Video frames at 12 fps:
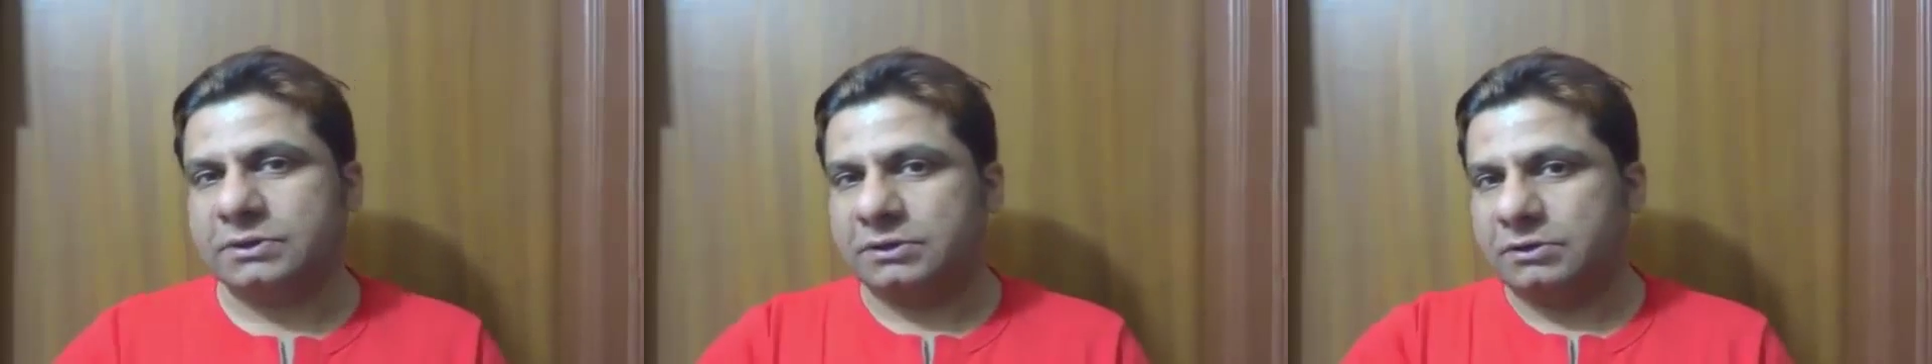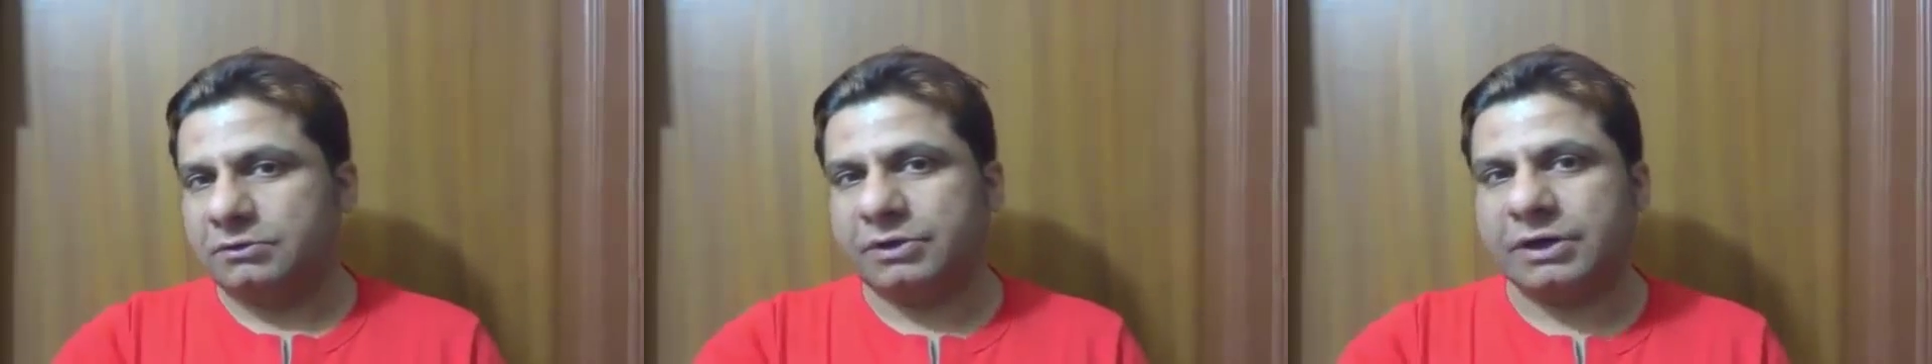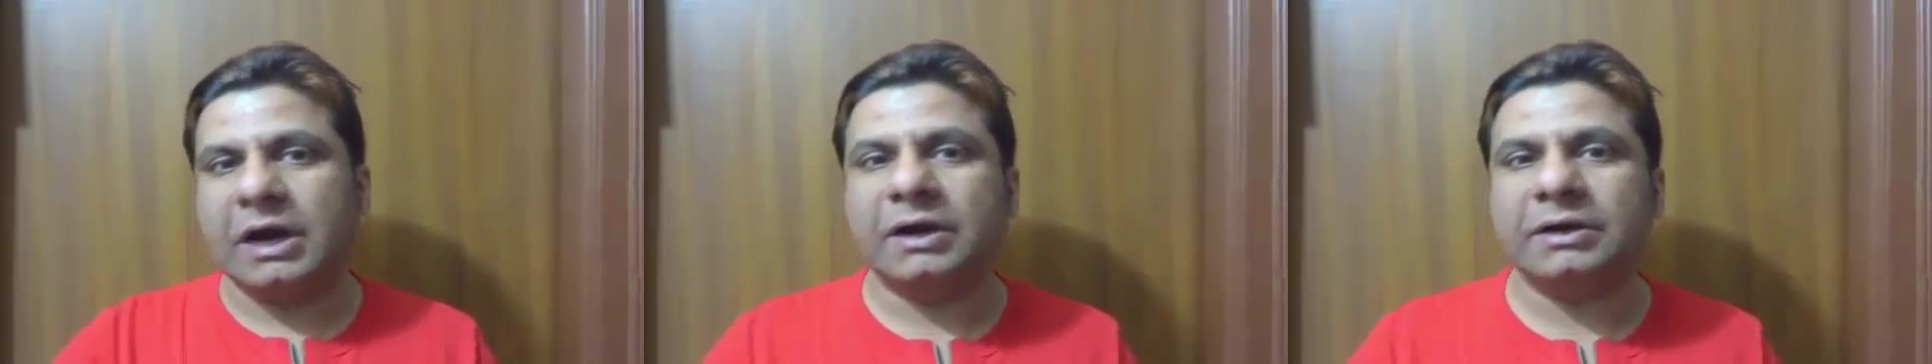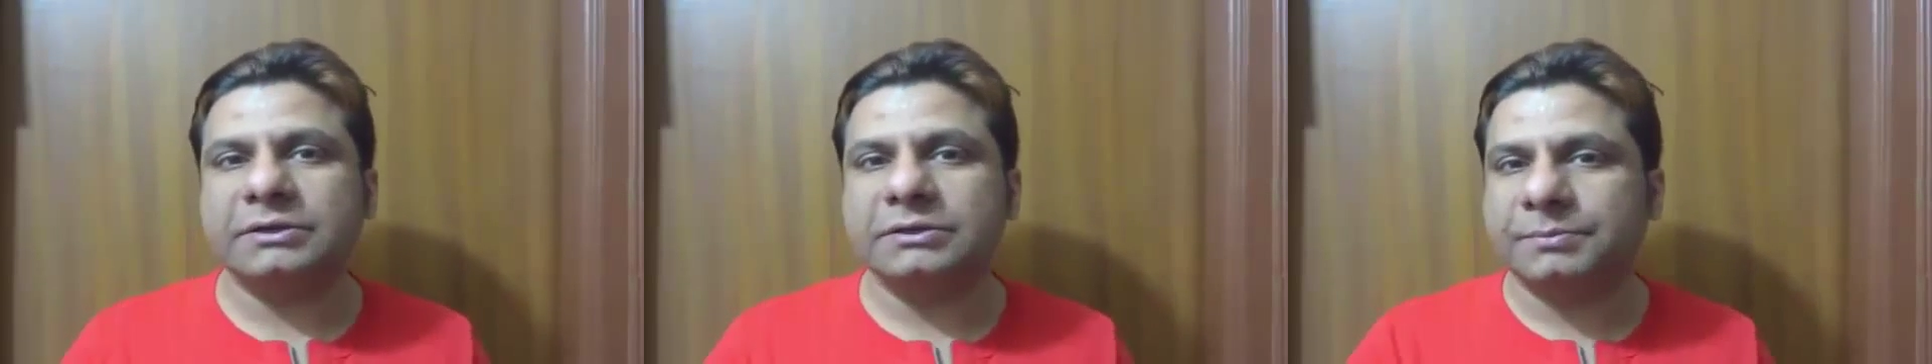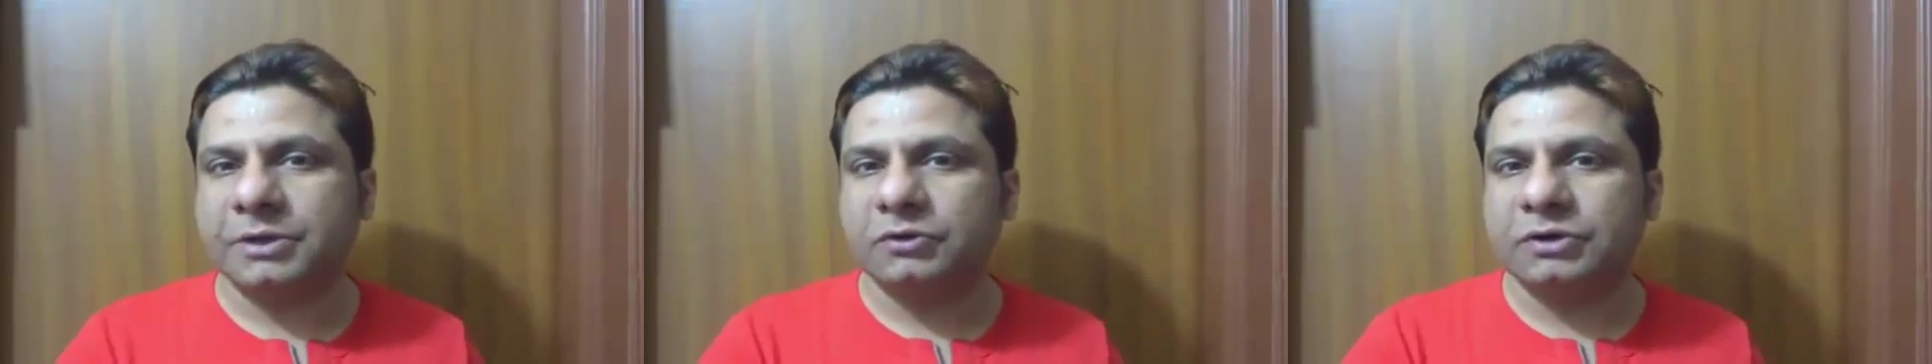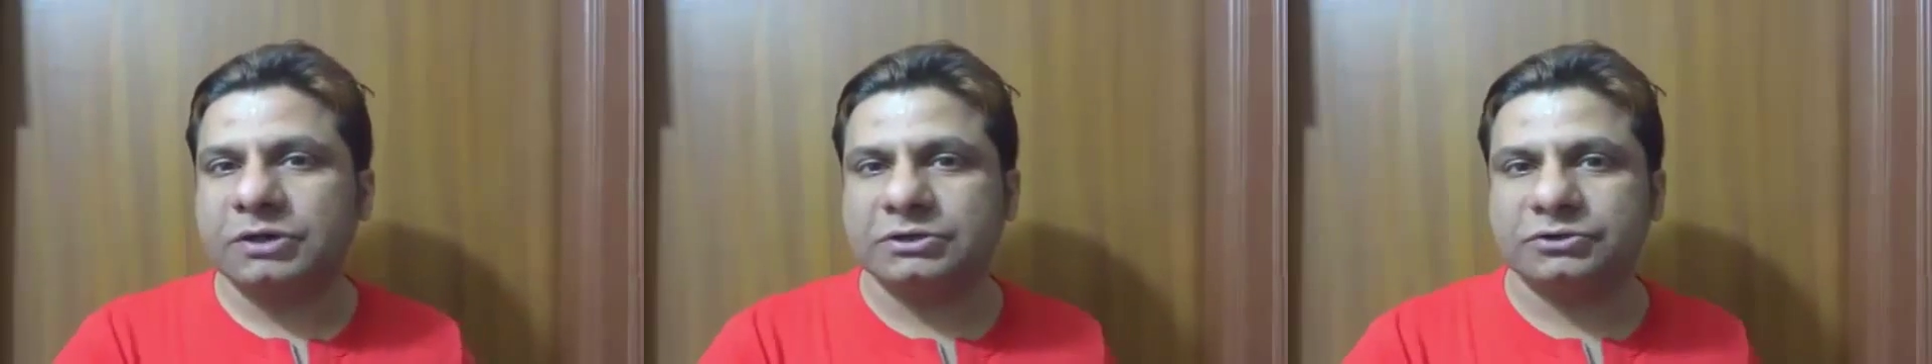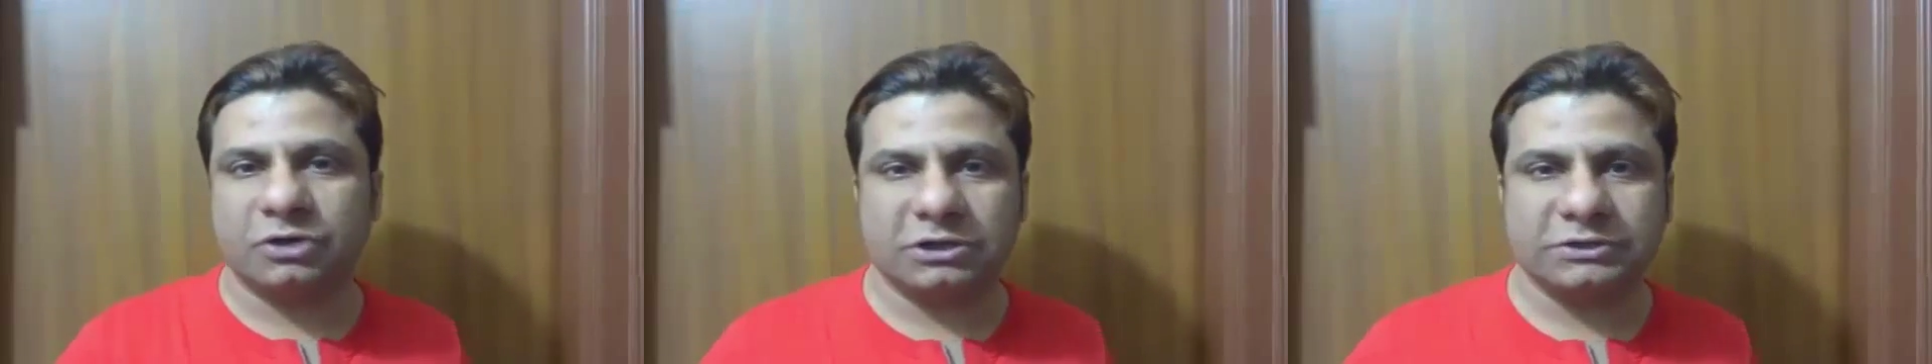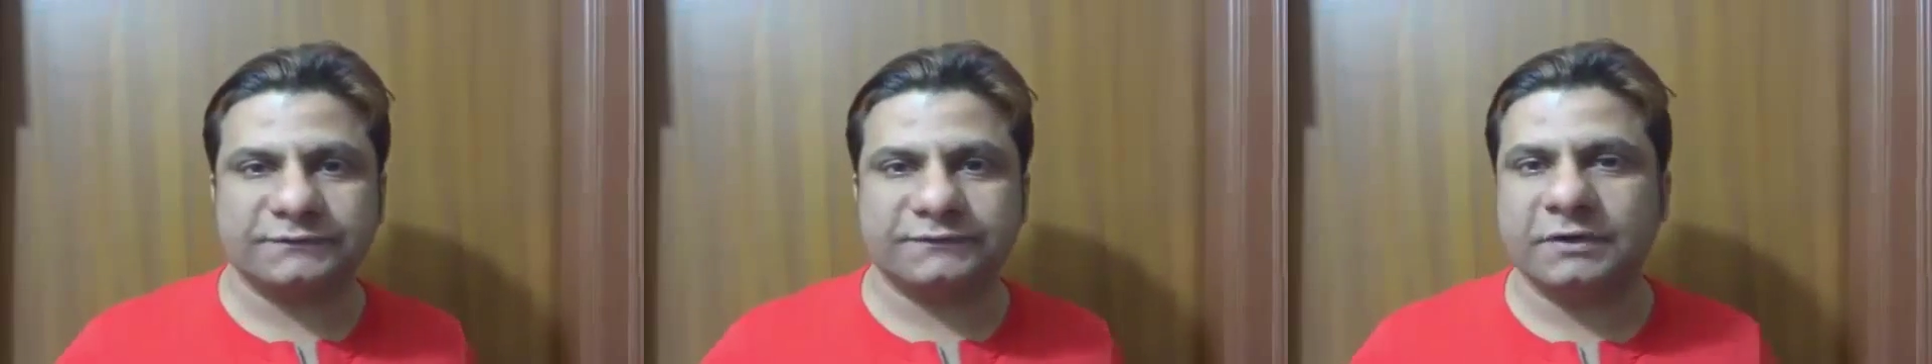regarding the Payoneer
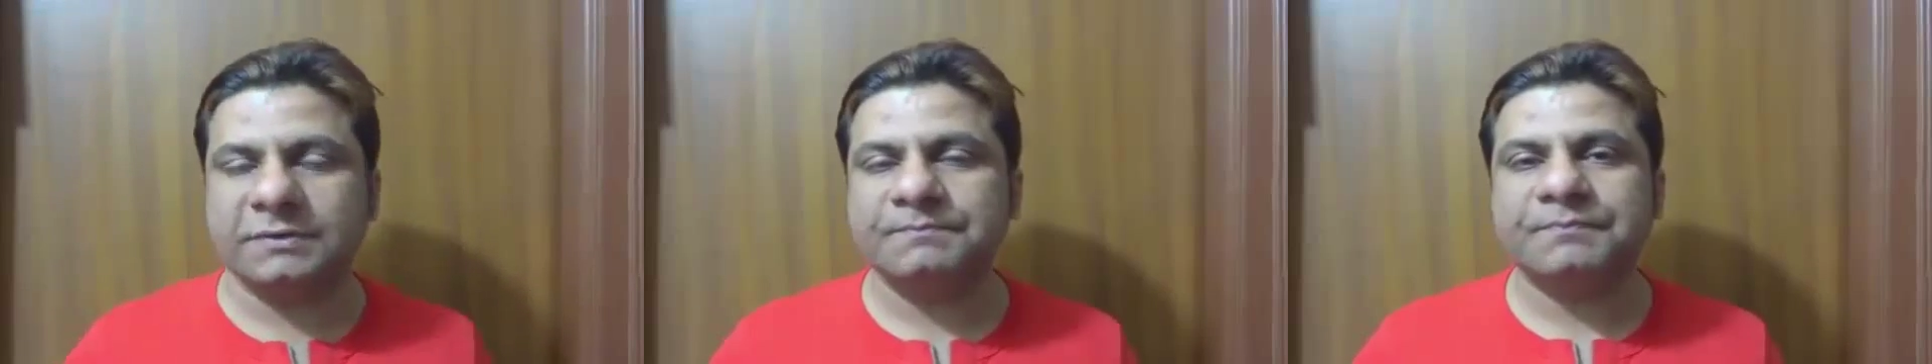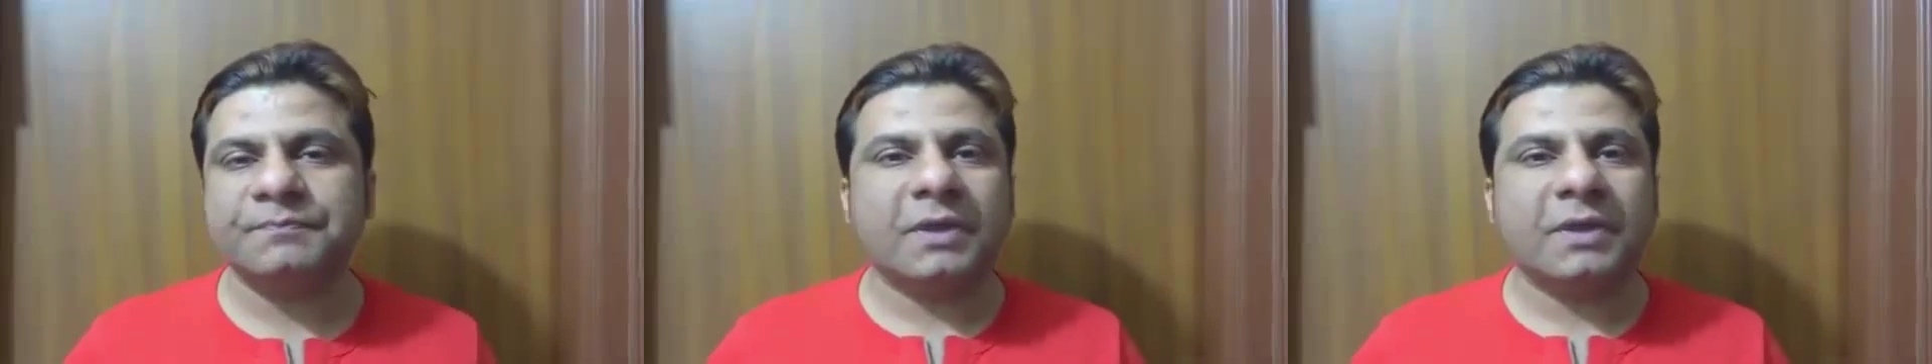transfer.